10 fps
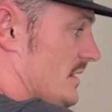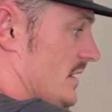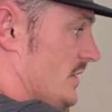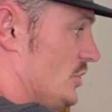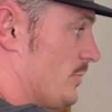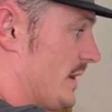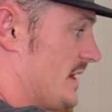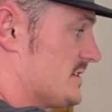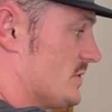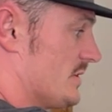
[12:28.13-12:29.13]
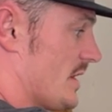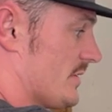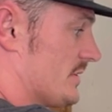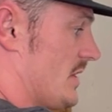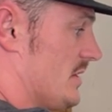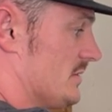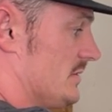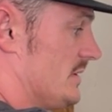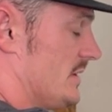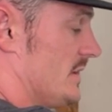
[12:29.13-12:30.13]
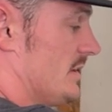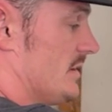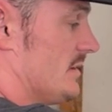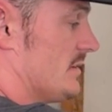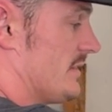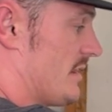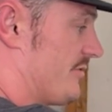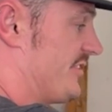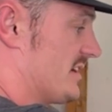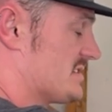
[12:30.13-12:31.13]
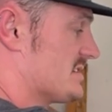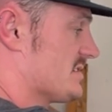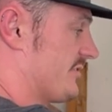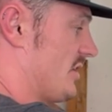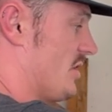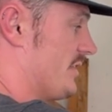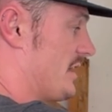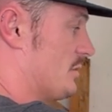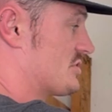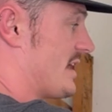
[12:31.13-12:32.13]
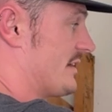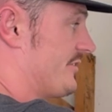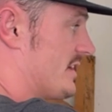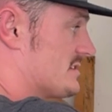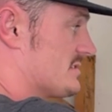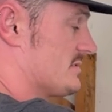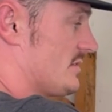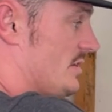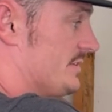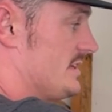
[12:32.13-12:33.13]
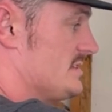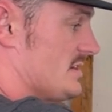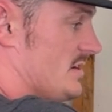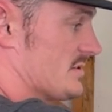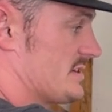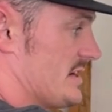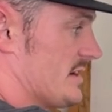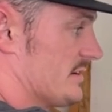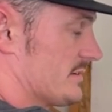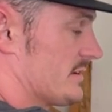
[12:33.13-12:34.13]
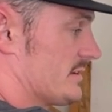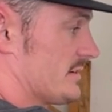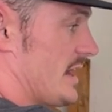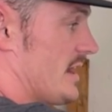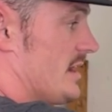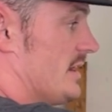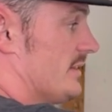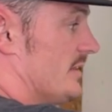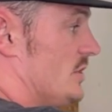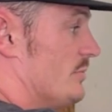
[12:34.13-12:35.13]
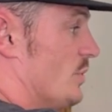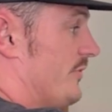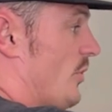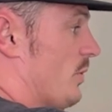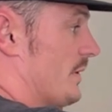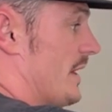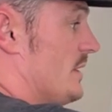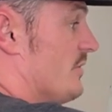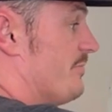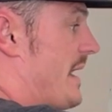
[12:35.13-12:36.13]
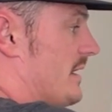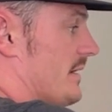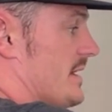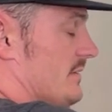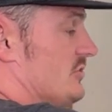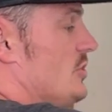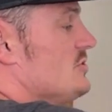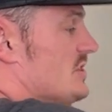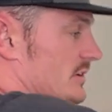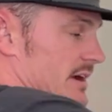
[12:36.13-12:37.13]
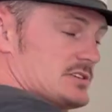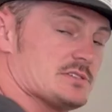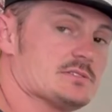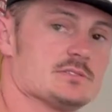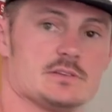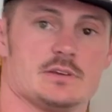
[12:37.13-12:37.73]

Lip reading: and you breed it to another dog that fixes the flaw that you were trying to fix on these dogs here, okay? Then you move forward and you've bettered it 2 generations,